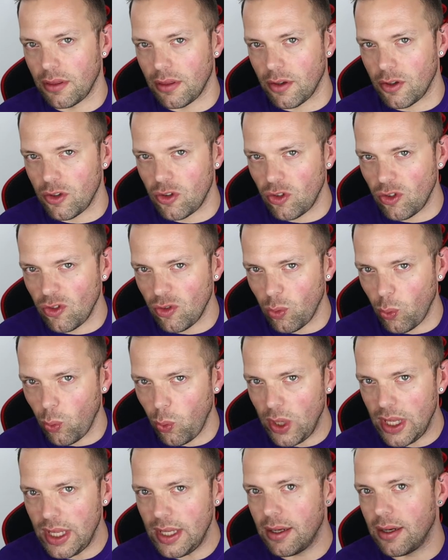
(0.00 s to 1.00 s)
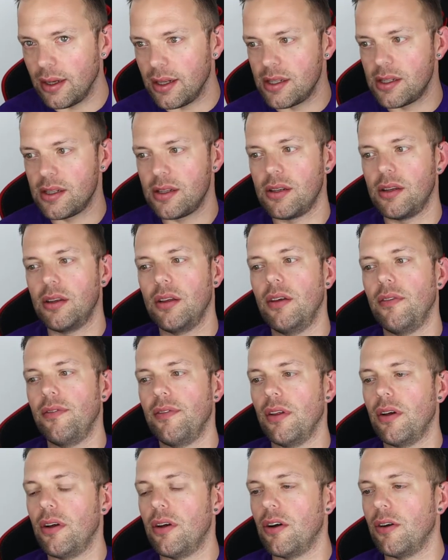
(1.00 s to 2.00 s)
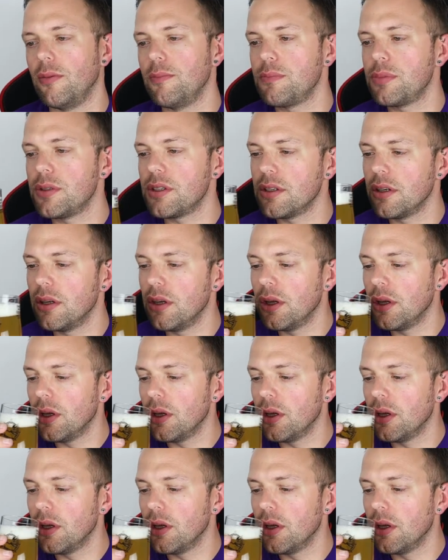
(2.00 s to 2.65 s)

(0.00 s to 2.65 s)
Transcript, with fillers: the sweetness of the hops.